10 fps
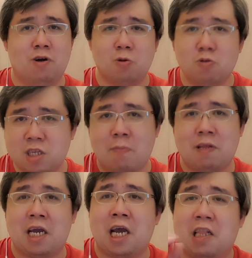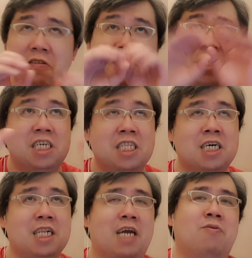Those type that cannot see the
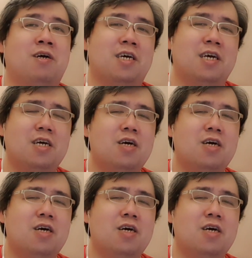light one.